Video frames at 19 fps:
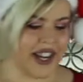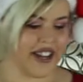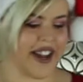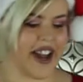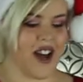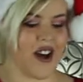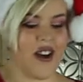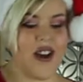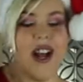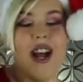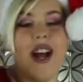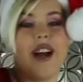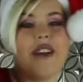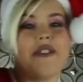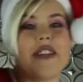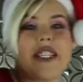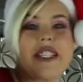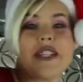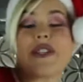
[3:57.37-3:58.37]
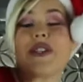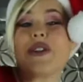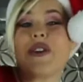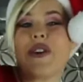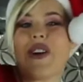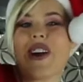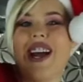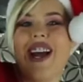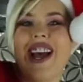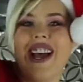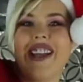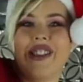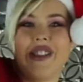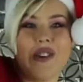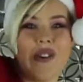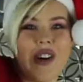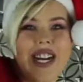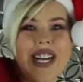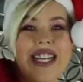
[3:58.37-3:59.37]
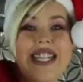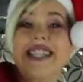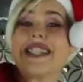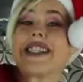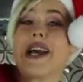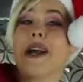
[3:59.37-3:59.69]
Now, this is Laura, and Laura is